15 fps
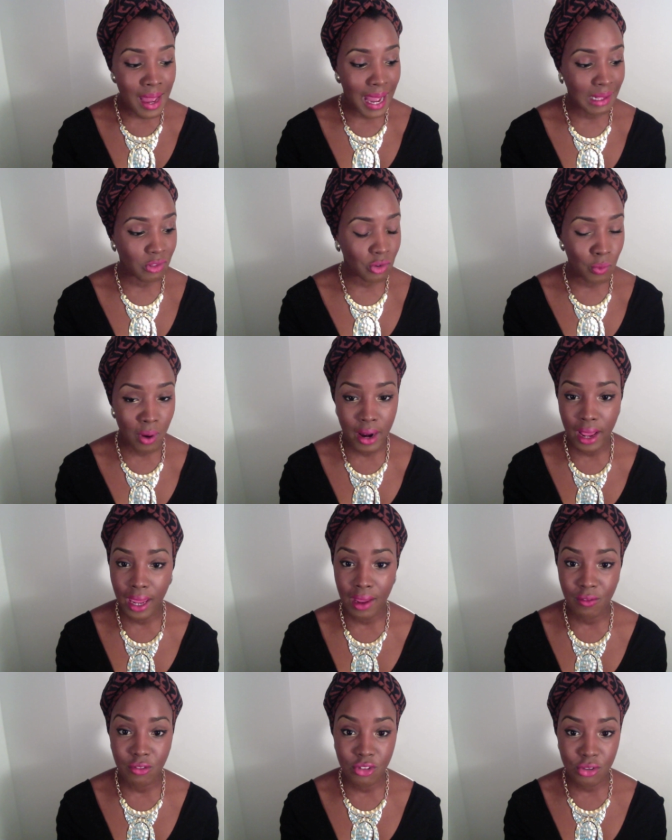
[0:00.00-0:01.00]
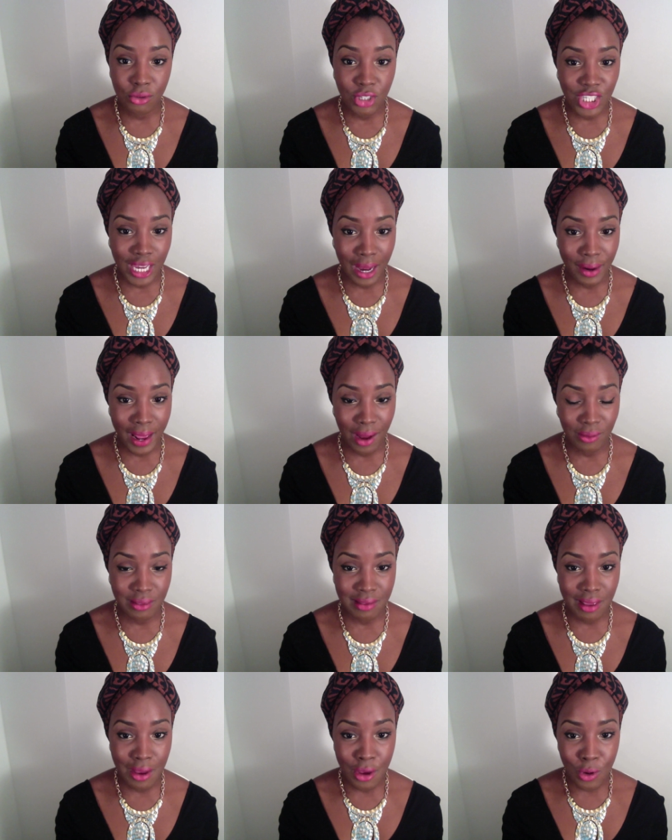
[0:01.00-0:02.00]
I do want to give 2 shout
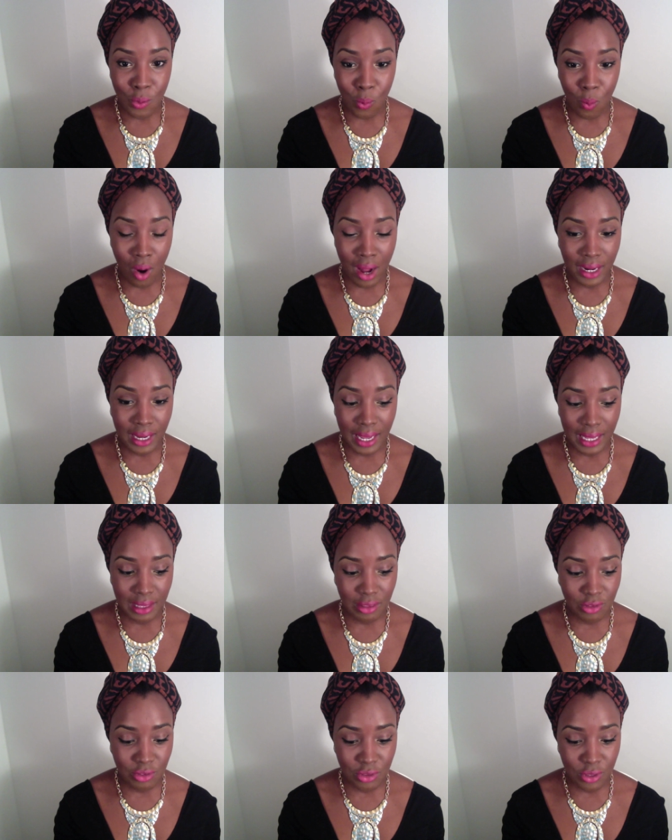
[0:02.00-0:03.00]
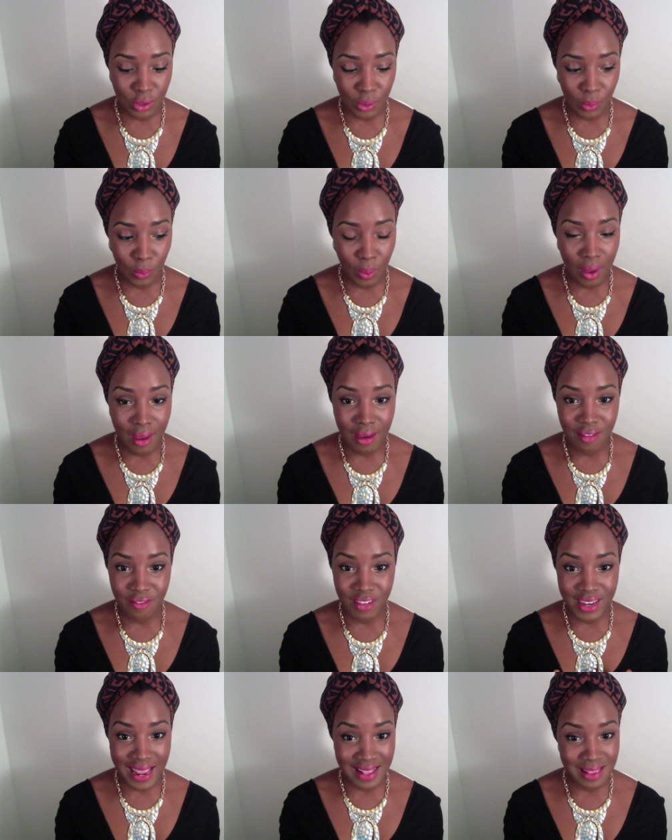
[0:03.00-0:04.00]
outs. One is to
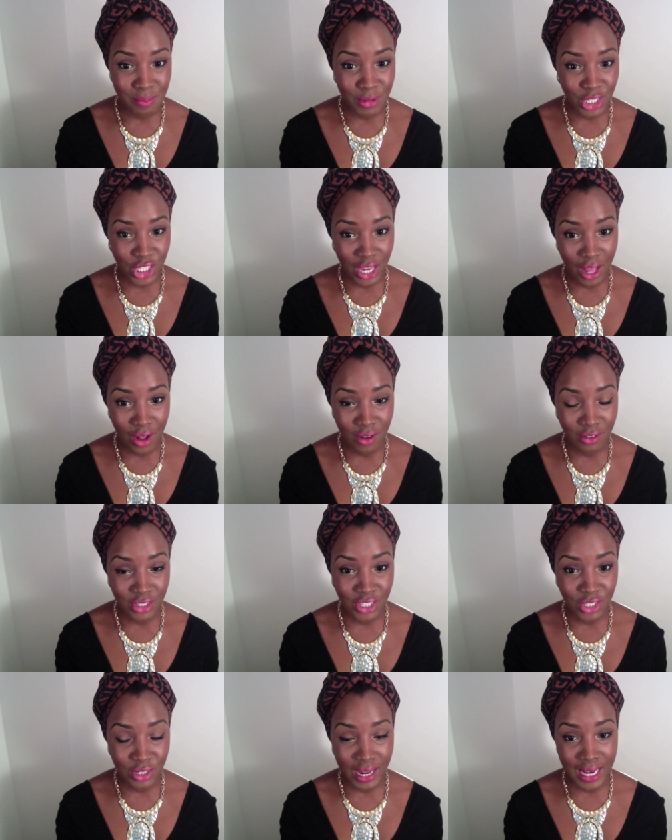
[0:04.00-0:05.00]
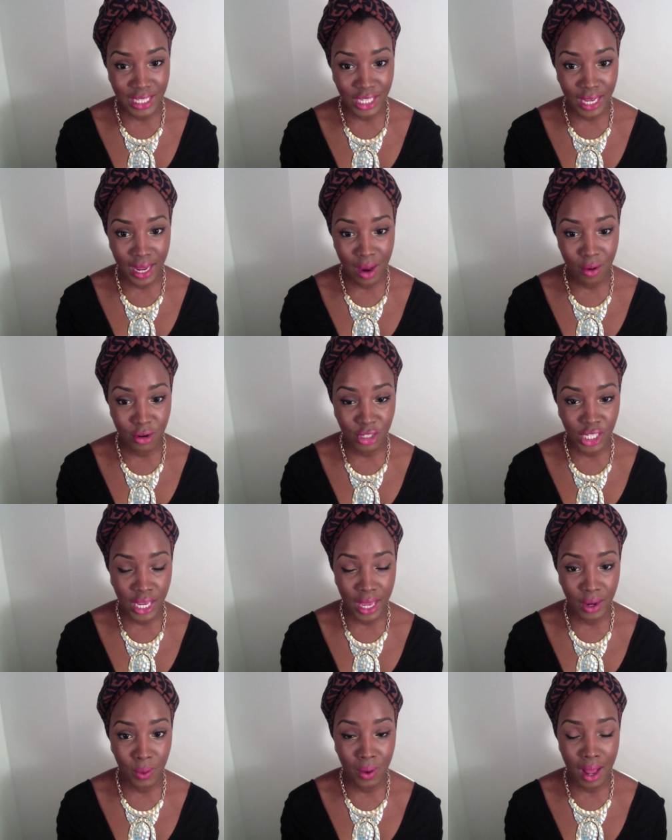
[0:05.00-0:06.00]
Vanessa Michelle. You got to check out her
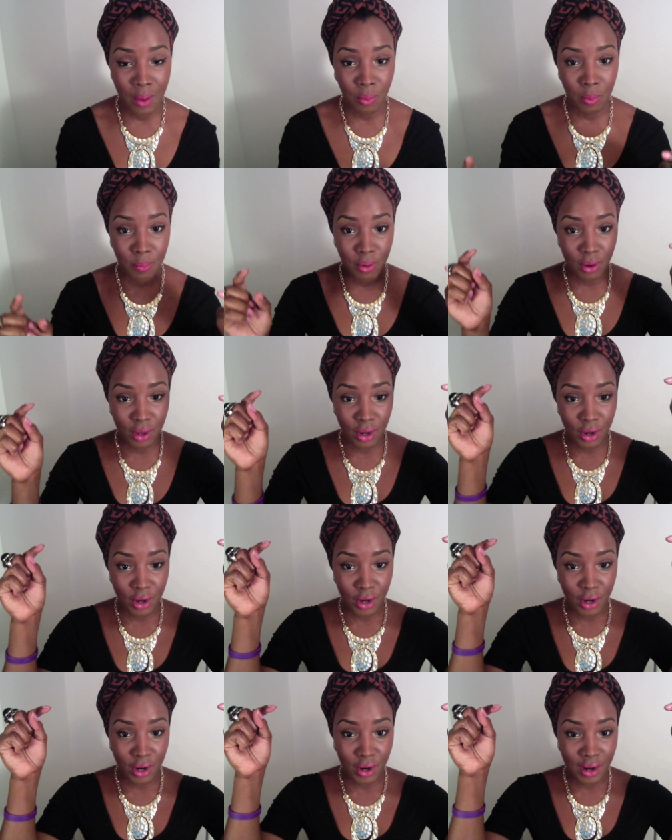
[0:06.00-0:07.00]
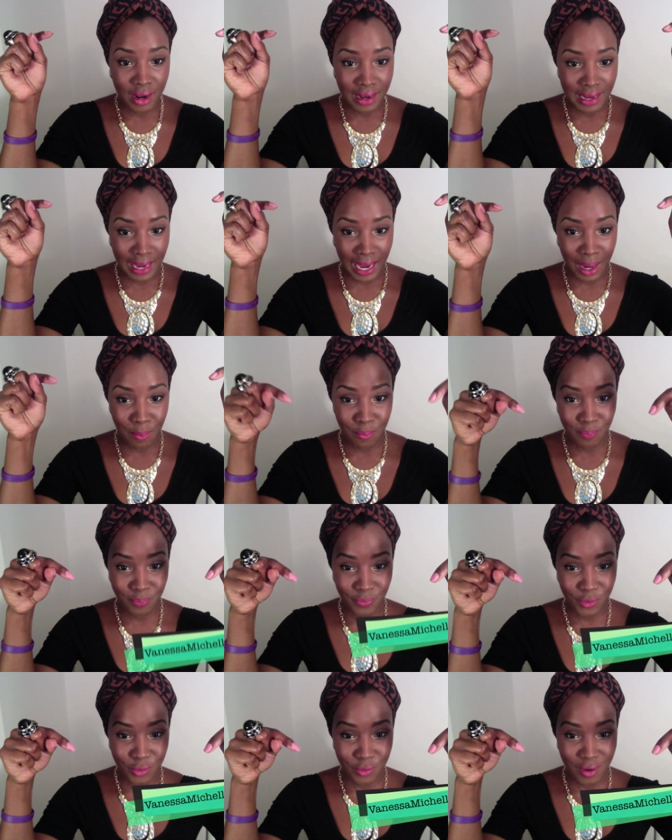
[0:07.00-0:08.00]
channel. I will put her name
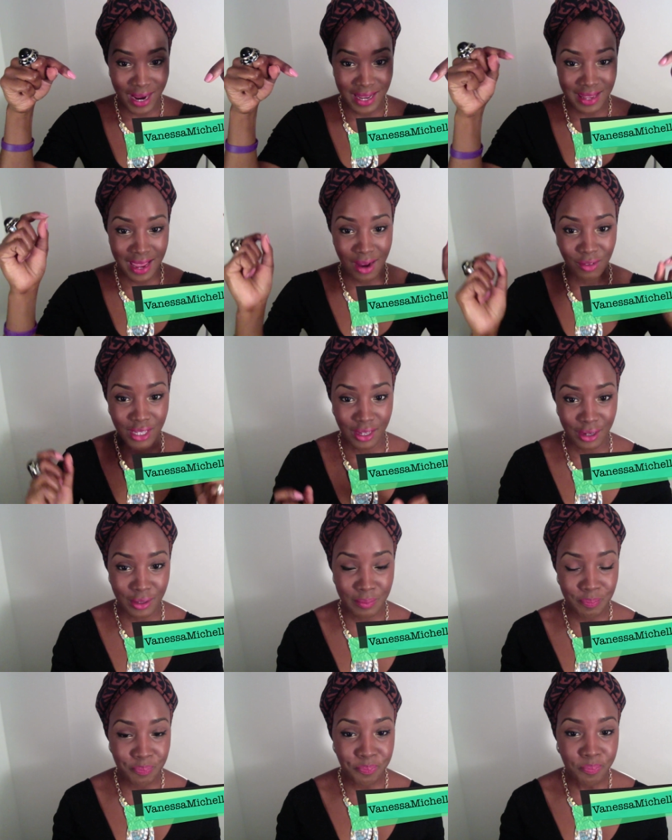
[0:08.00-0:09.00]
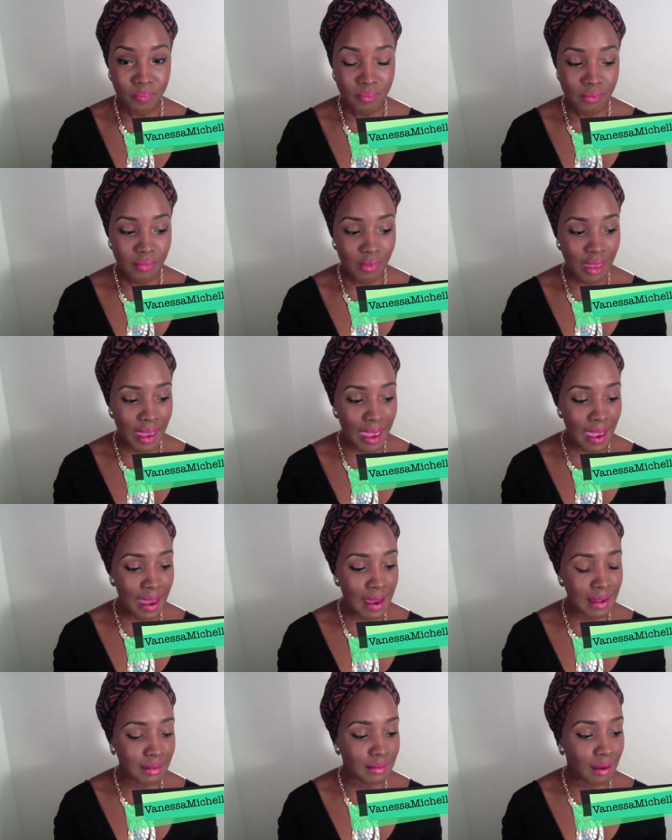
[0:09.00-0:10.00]
right down here.
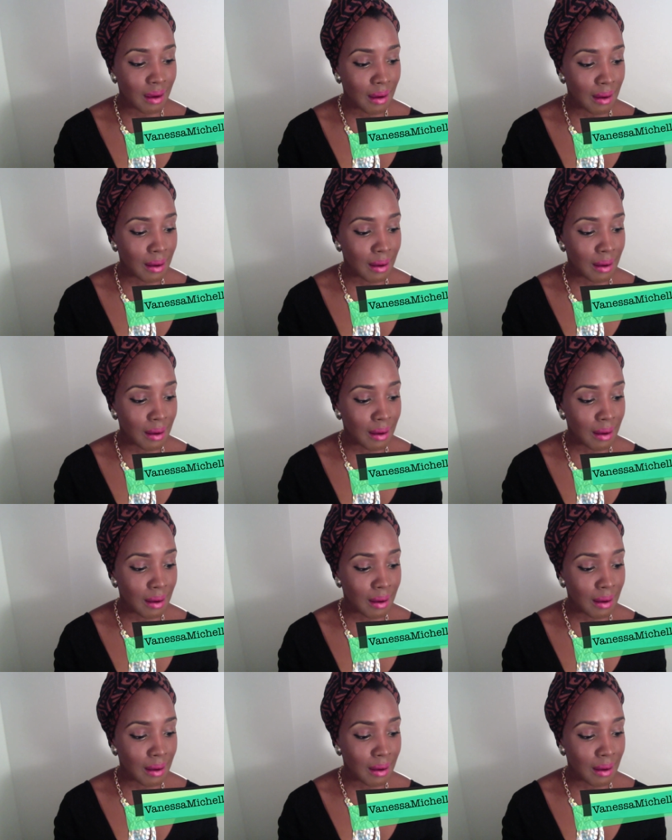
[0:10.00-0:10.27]
And